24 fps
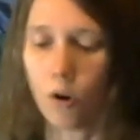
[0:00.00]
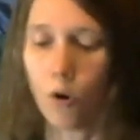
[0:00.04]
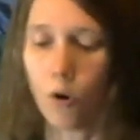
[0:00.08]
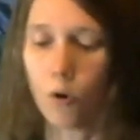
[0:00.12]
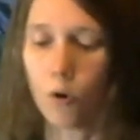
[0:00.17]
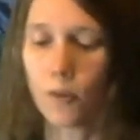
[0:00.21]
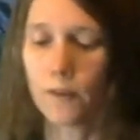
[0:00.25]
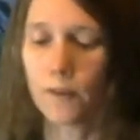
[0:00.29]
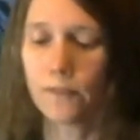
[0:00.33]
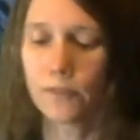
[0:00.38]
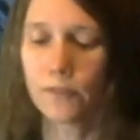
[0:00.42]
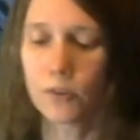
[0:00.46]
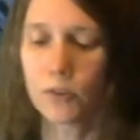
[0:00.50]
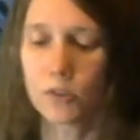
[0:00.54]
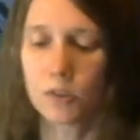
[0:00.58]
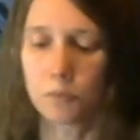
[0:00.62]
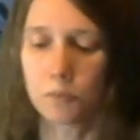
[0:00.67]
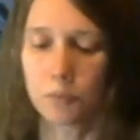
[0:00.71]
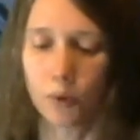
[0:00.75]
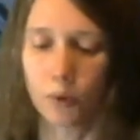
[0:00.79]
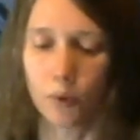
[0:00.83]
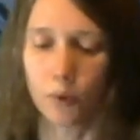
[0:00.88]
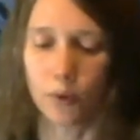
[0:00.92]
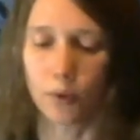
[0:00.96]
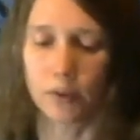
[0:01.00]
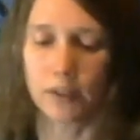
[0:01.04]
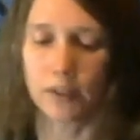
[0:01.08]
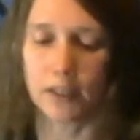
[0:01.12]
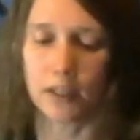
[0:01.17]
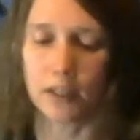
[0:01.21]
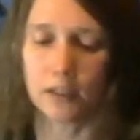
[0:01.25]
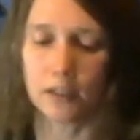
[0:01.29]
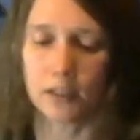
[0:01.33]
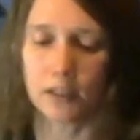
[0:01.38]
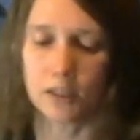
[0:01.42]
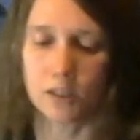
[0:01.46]
all the firstborn
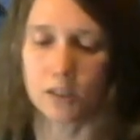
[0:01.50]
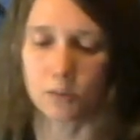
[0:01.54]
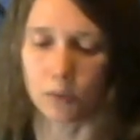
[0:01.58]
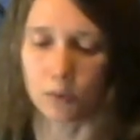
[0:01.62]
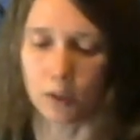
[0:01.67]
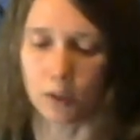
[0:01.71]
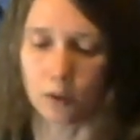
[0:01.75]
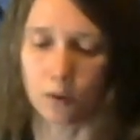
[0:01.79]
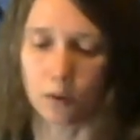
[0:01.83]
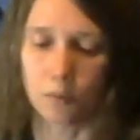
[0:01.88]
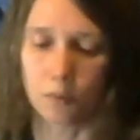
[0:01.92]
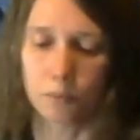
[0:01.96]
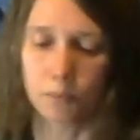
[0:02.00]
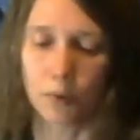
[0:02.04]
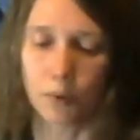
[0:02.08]
in Israel,